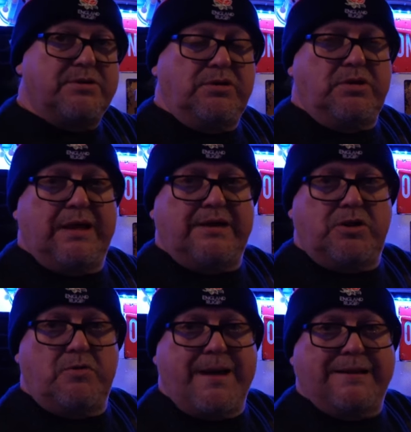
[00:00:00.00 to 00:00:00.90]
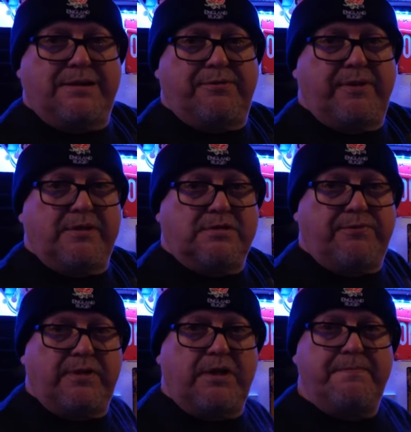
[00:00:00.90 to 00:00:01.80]
Or you can get these little magnet things off
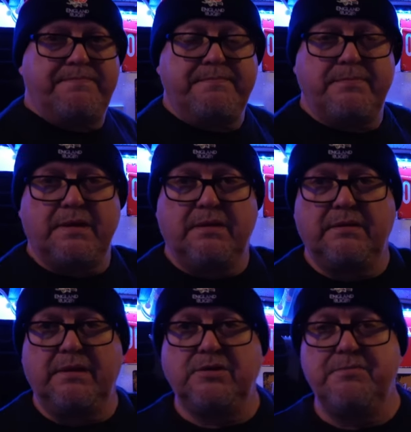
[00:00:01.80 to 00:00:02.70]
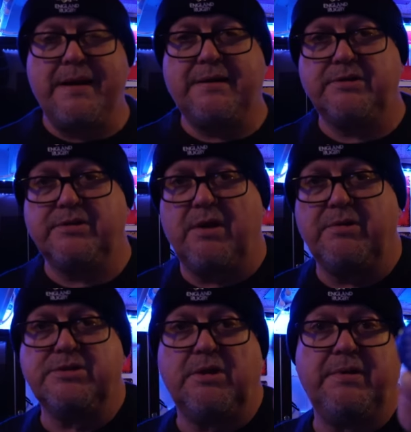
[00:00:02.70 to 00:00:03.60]
the um, they do magnets that go on
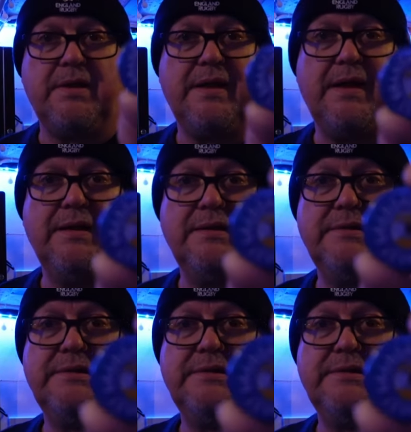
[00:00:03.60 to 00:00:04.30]
the top like that.